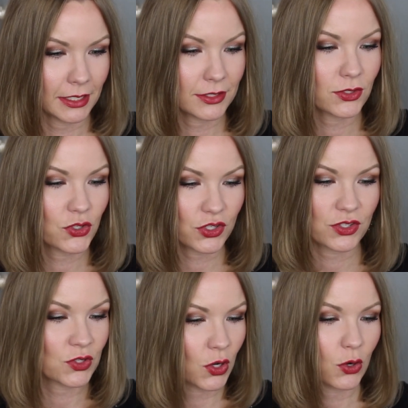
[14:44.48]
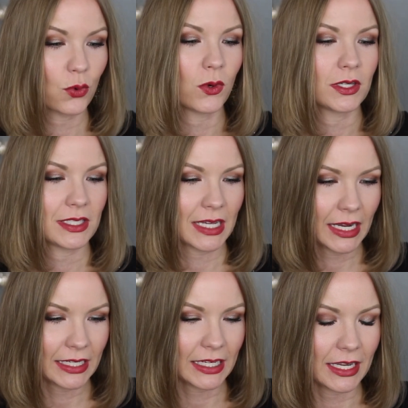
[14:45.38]
It's just so
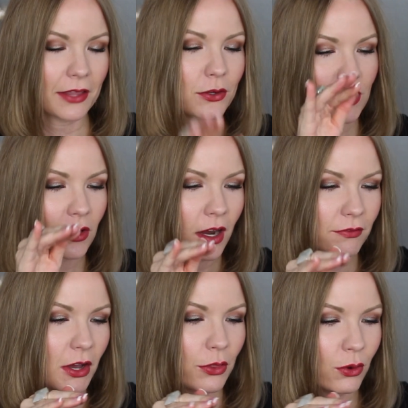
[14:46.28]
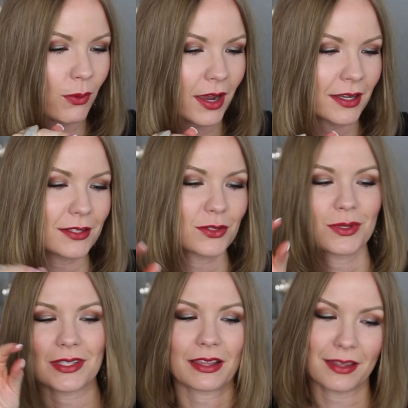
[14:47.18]
tiny, and there's a lot of other writing, so
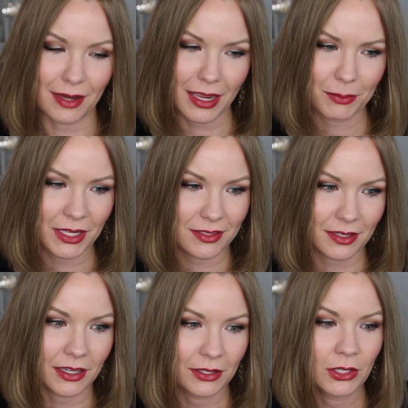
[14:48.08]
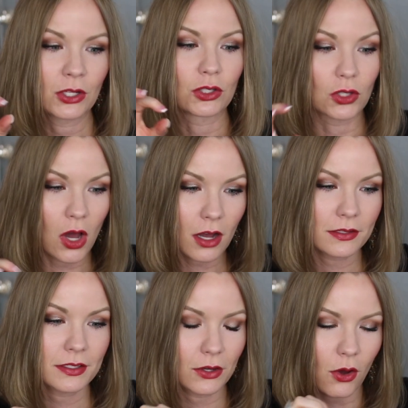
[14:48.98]
it's like the name gets like
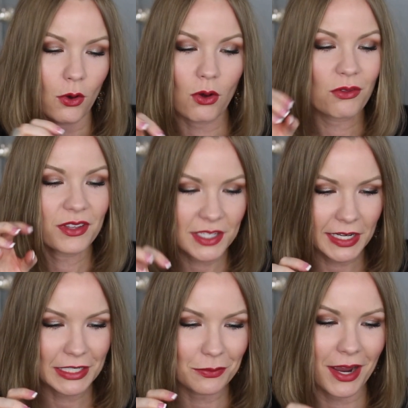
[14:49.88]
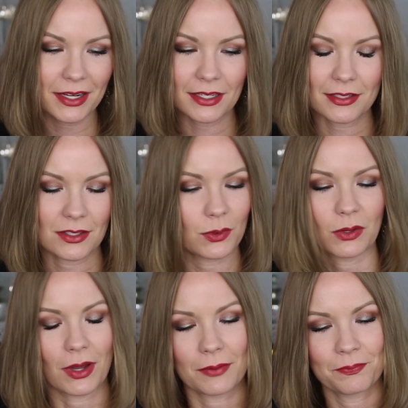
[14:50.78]
lost in all the tiny writing. So
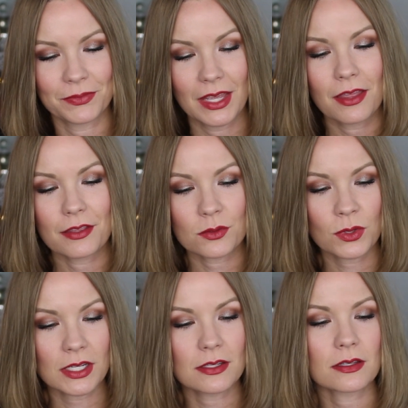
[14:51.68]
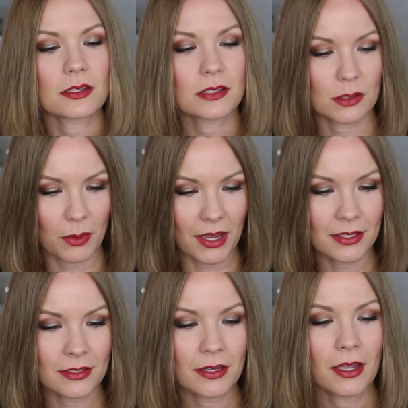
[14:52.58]
anyway, this one is
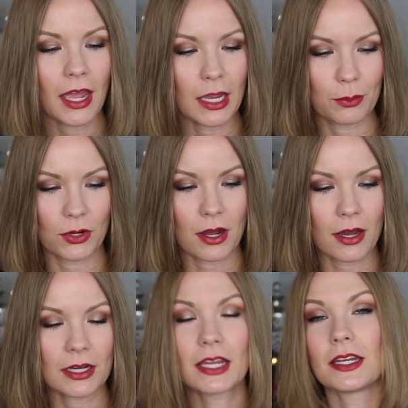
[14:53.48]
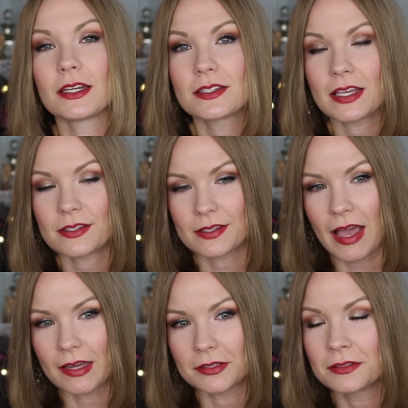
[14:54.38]
Spiced apricot, and it is a
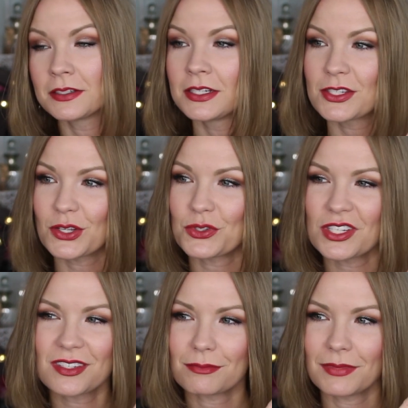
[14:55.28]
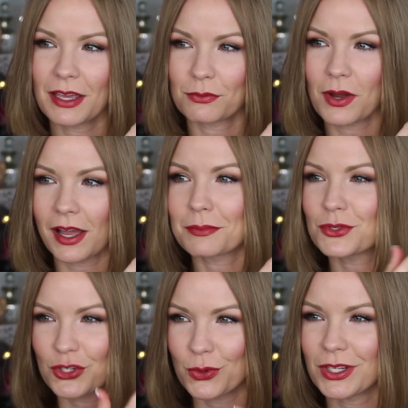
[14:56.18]
satin. So just FYI, I'm
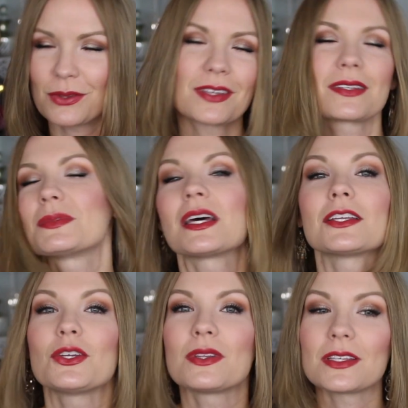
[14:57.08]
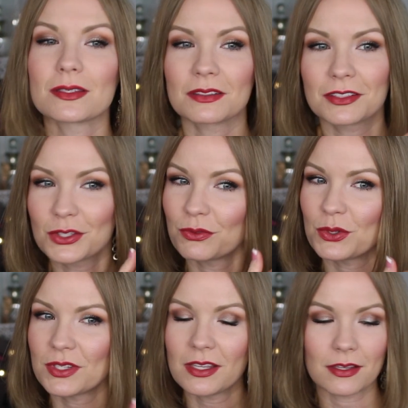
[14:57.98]
showing you this, I'm telling you this. So if
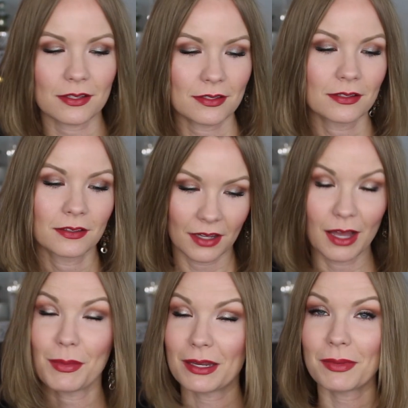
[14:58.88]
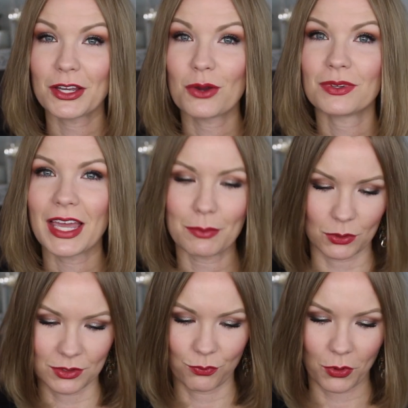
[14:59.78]
you see this, I made my own
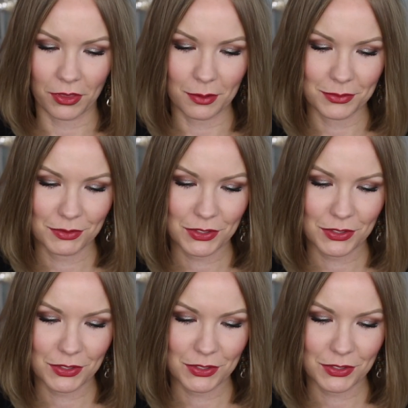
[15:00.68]
labels for them.